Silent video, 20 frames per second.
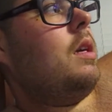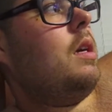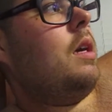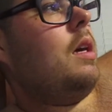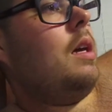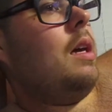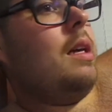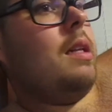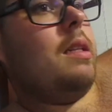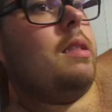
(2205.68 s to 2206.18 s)

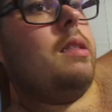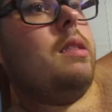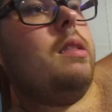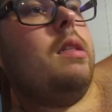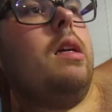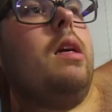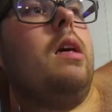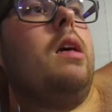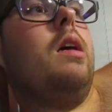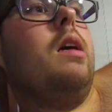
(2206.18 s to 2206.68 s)
it's
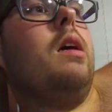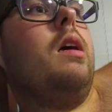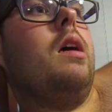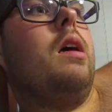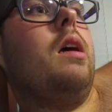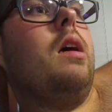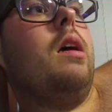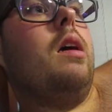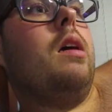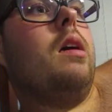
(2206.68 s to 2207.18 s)

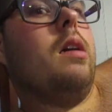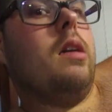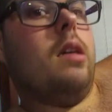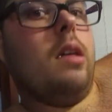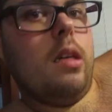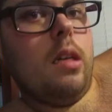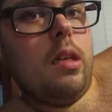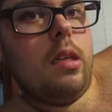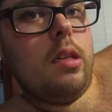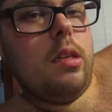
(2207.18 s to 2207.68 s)

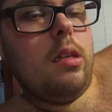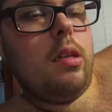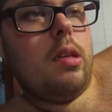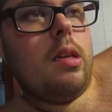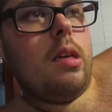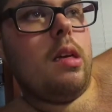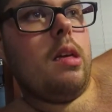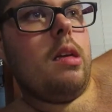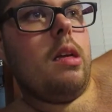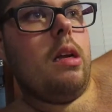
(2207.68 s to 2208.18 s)
good
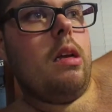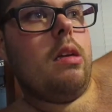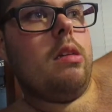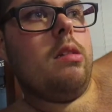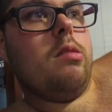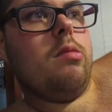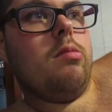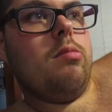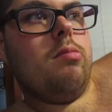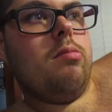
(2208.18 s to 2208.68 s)
to
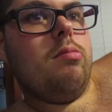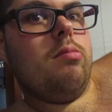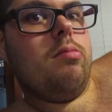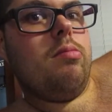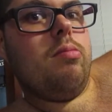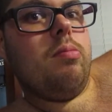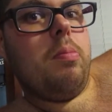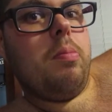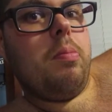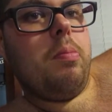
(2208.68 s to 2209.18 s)

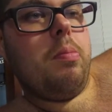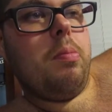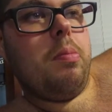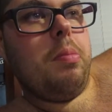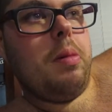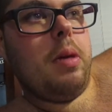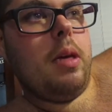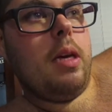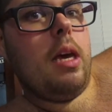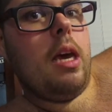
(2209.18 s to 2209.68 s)

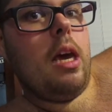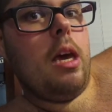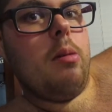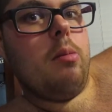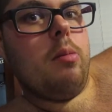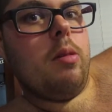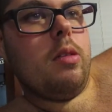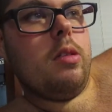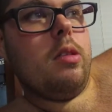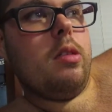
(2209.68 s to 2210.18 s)
be
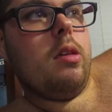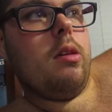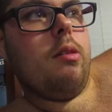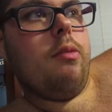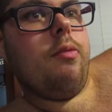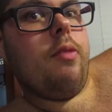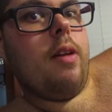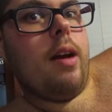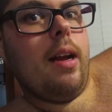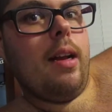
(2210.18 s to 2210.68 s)
able to
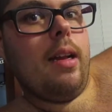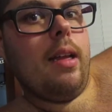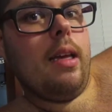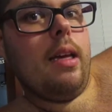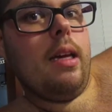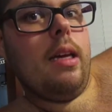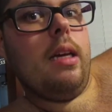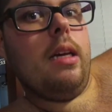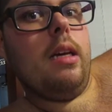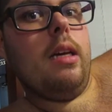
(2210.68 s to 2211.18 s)

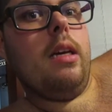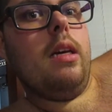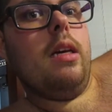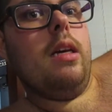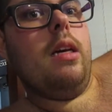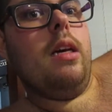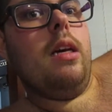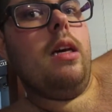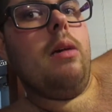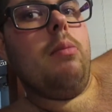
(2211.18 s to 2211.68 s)
finally
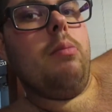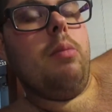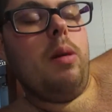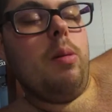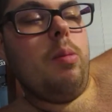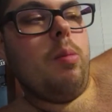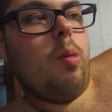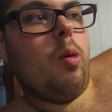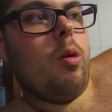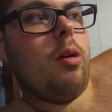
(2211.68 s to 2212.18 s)
be
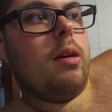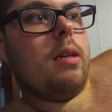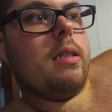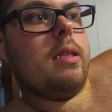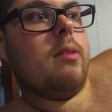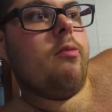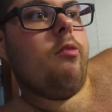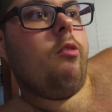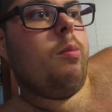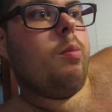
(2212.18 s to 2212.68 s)
more
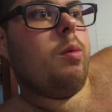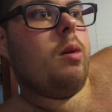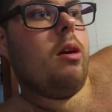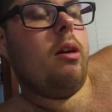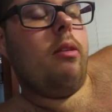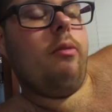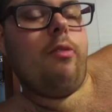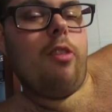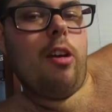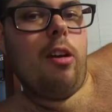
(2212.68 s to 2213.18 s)
comfortable
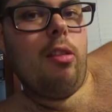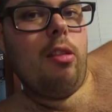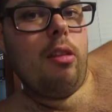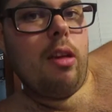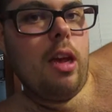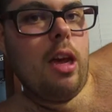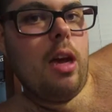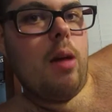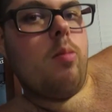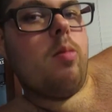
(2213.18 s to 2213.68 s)
in front of the
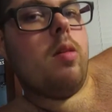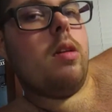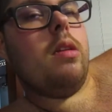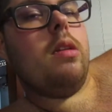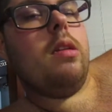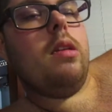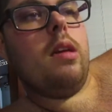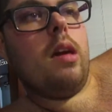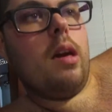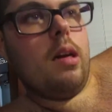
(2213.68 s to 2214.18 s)
camera,
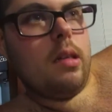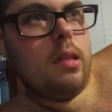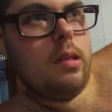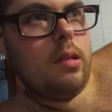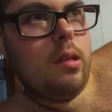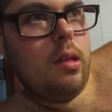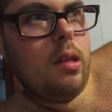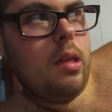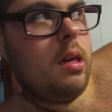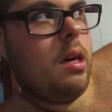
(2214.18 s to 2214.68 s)
talking
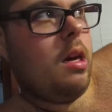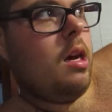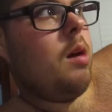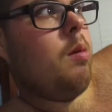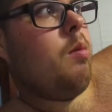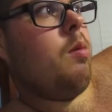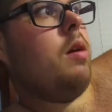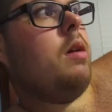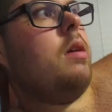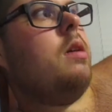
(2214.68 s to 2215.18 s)
to the
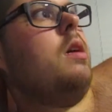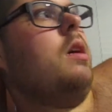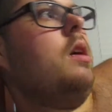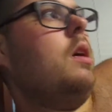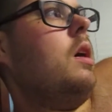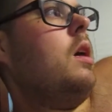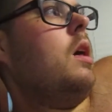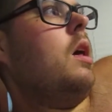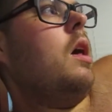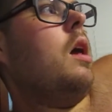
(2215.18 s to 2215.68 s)
camera.
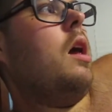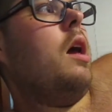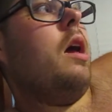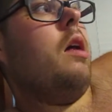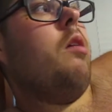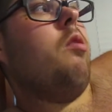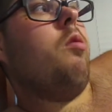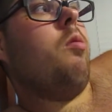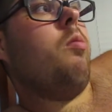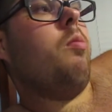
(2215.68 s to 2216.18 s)

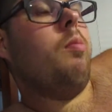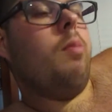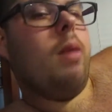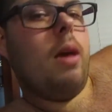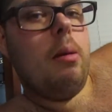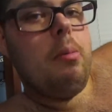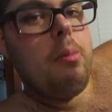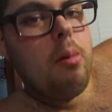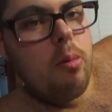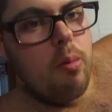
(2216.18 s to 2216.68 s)
And
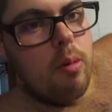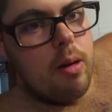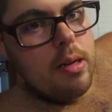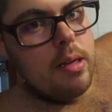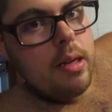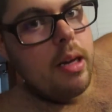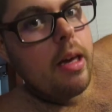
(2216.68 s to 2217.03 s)
maybe one